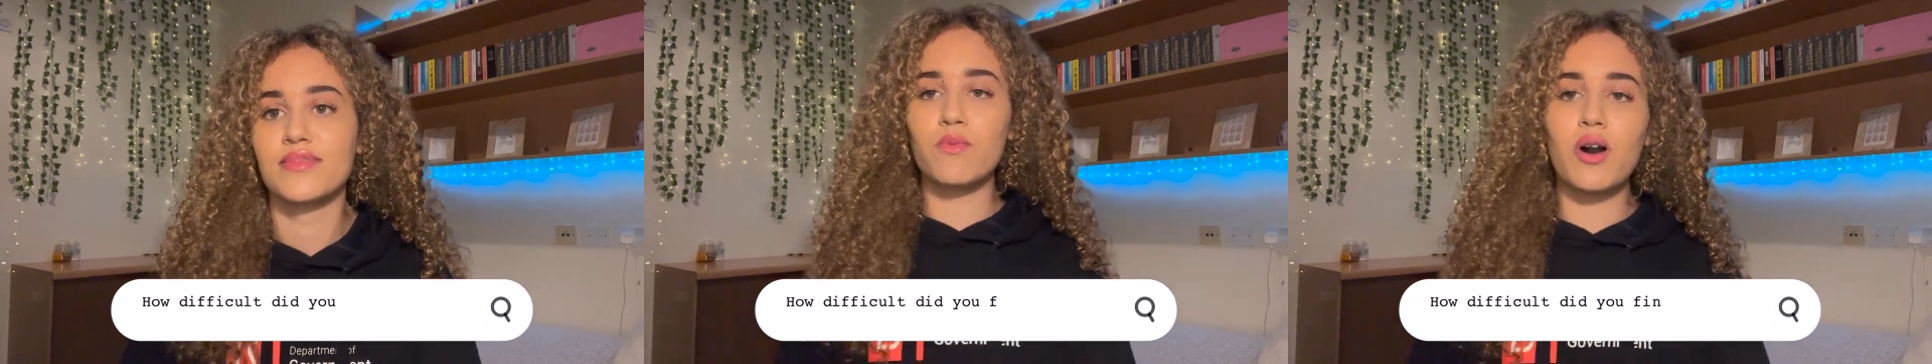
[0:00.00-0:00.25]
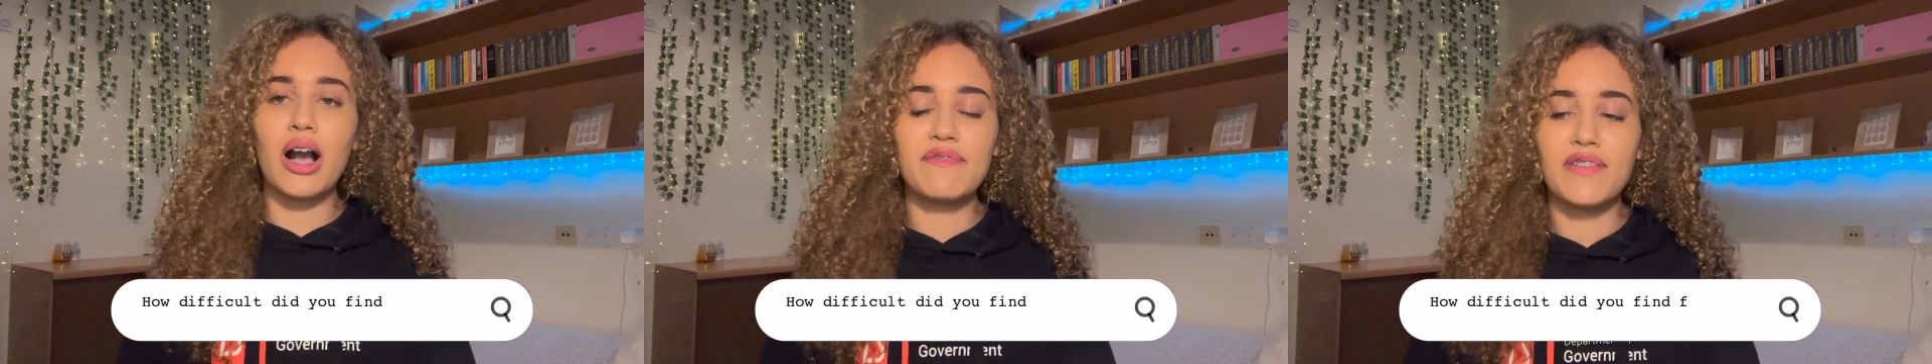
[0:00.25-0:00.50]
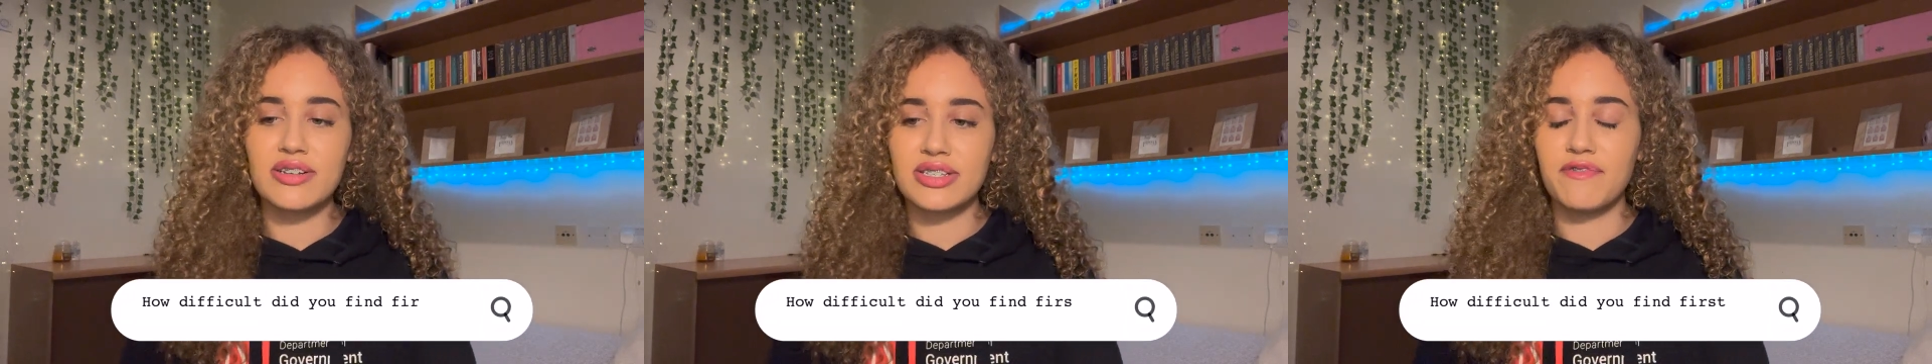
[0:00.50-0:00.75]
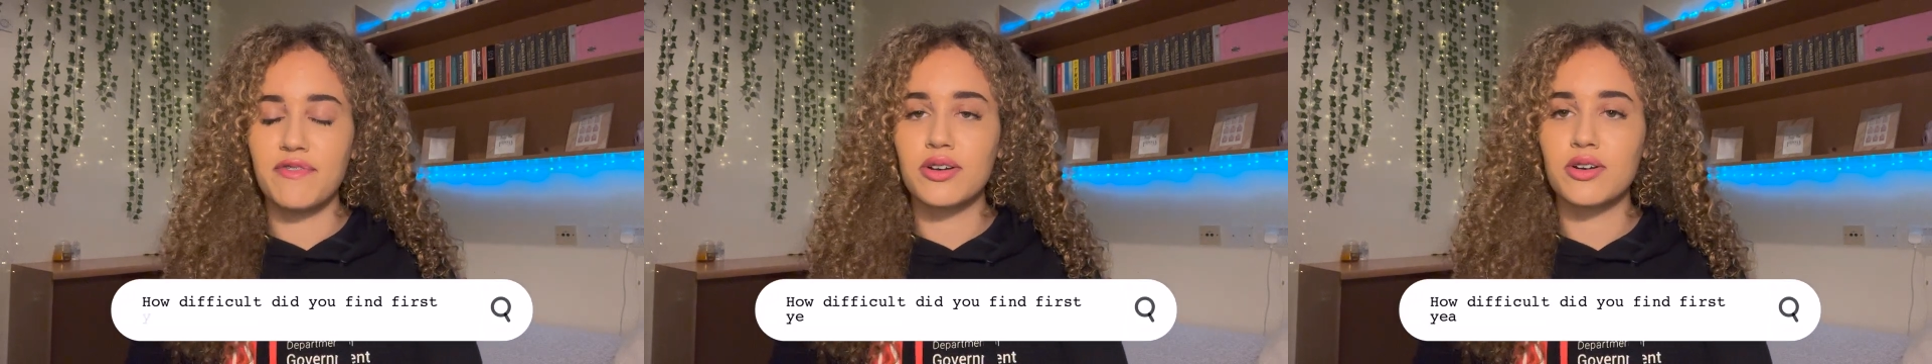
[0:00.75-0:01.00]
What I found
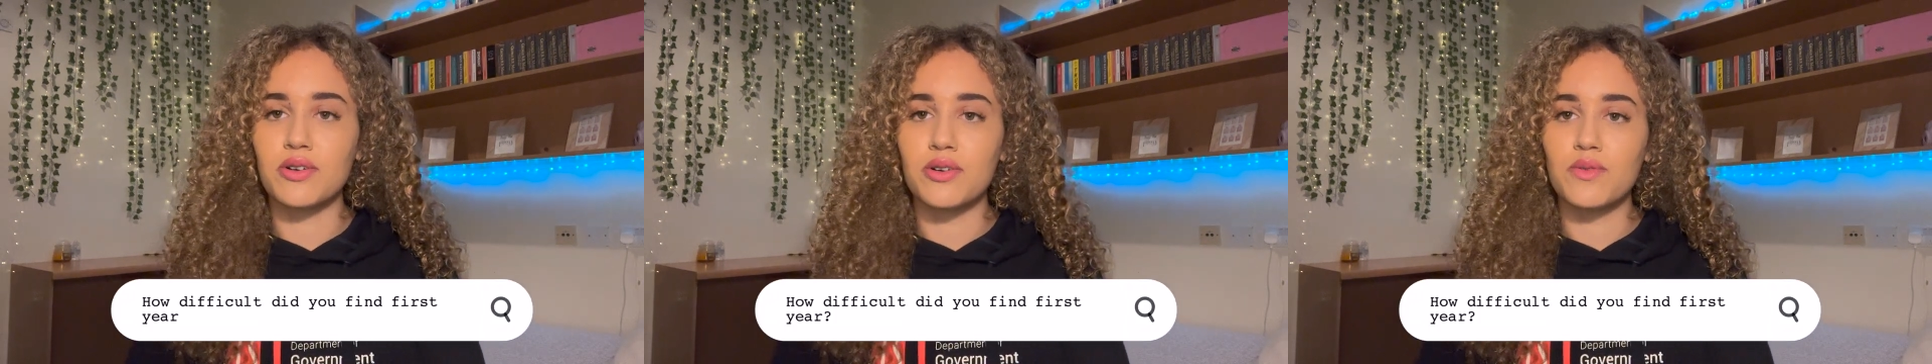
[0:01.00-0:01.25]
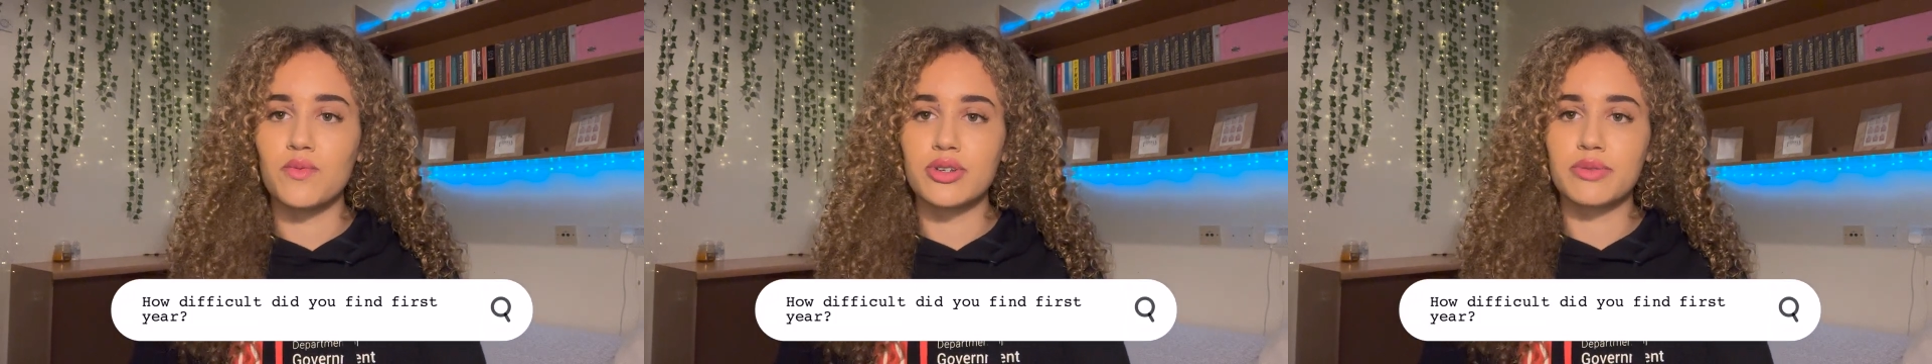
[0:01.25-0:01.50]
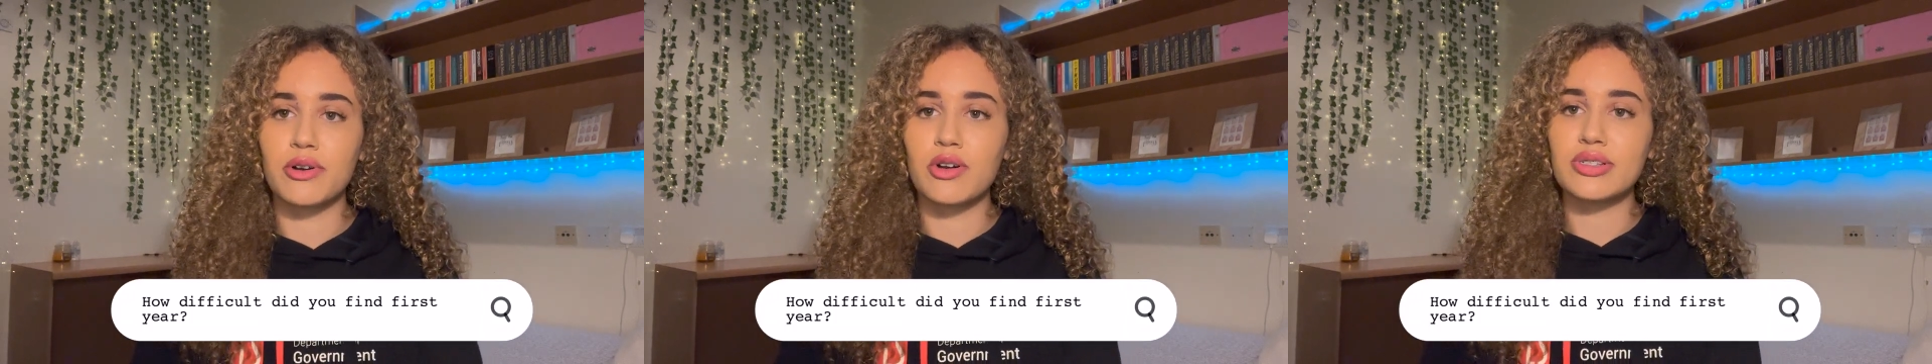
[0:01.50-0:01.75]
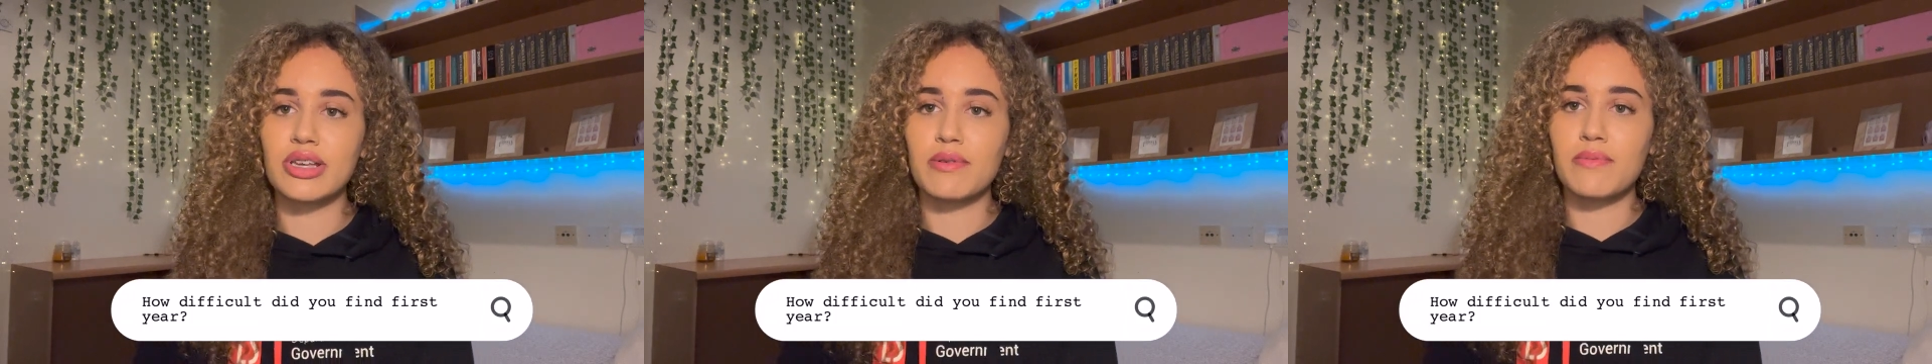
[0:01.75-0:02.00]
difficult was because I'm